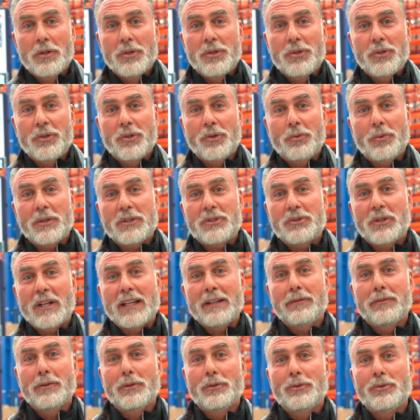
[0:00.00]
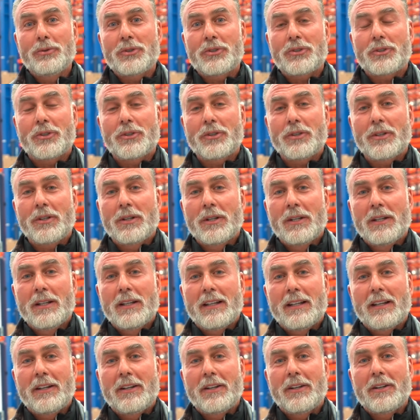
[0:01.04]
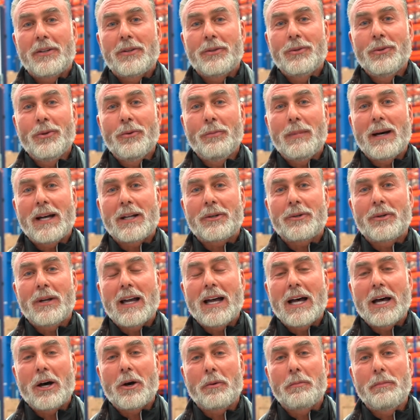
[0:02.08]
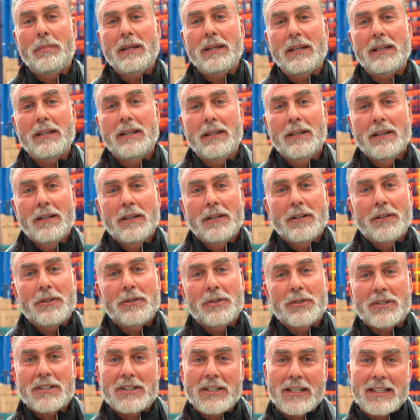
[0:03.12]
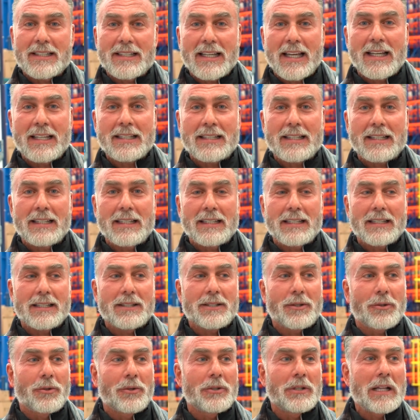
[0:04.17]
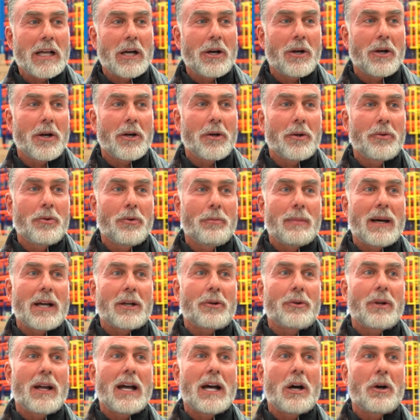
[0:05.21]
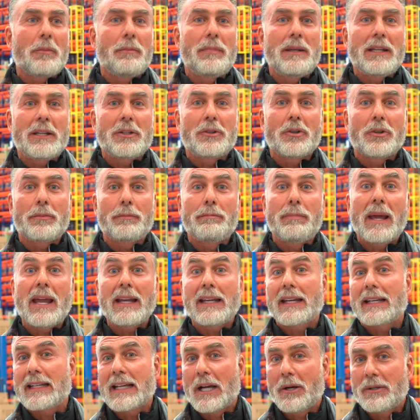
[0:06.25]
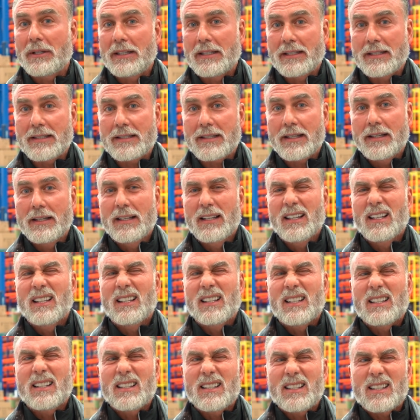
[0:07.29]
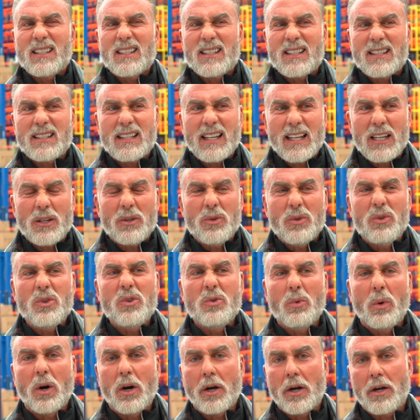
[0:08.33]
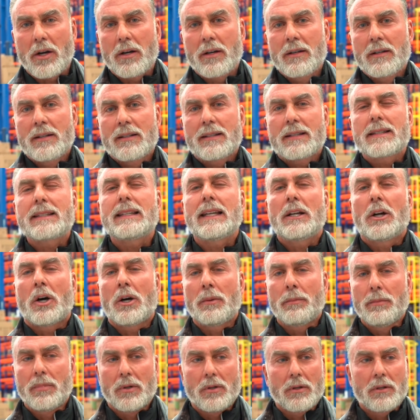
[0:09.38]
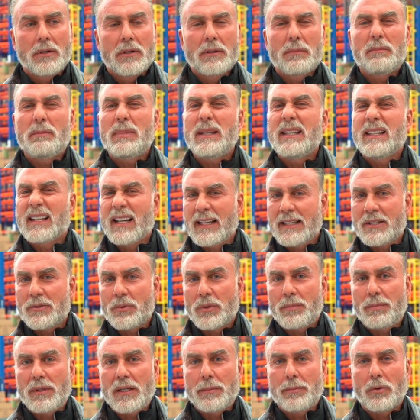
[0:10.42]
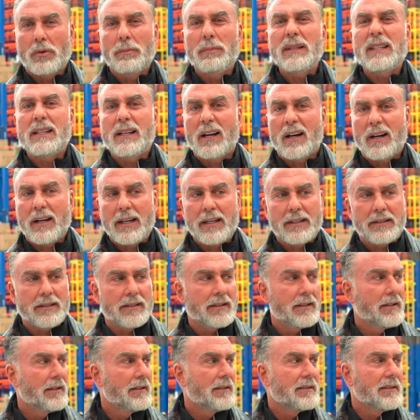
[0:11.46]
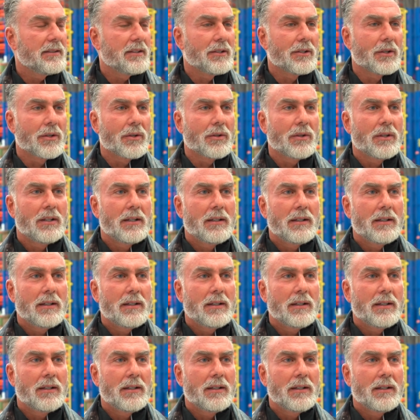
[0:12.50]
You know, with your evolution, no matter how big your success is or no matter how big your bank account is, stay who you are, stay humble, be nice with people, be kind, you know,